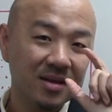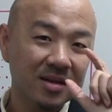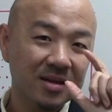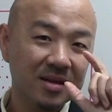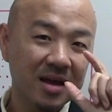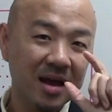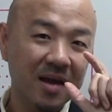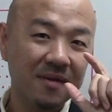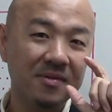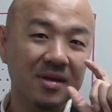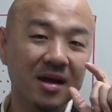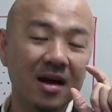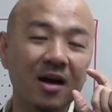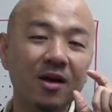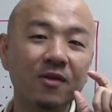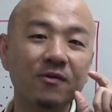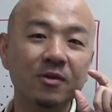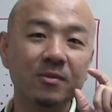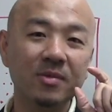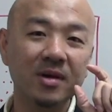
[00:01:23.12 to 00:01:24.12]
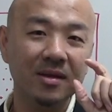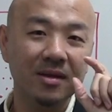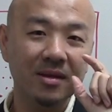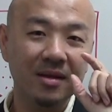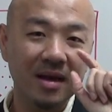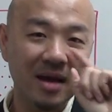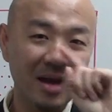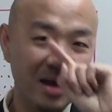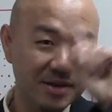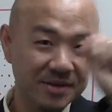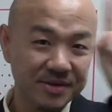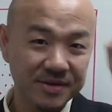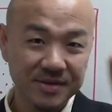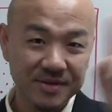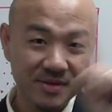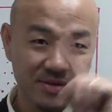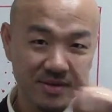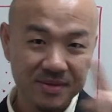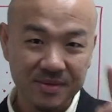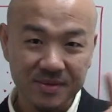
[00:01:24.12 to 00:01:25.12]
that have the alphabet
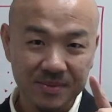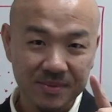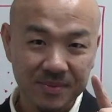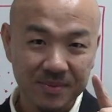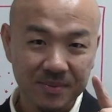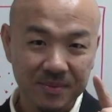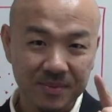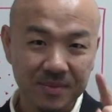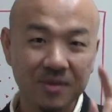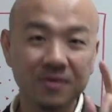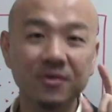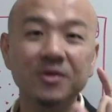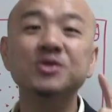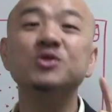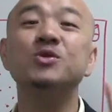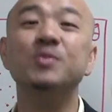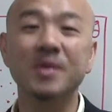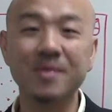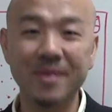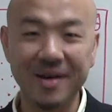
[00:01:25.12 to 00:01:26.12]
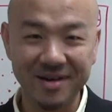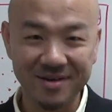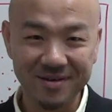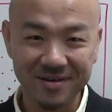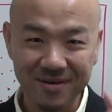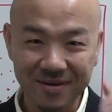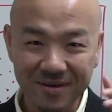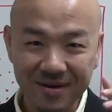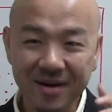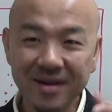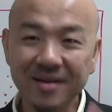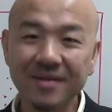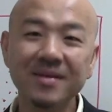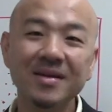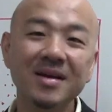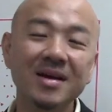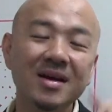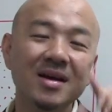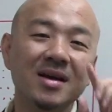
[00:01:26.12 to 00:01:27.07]
S for Superman. Alright?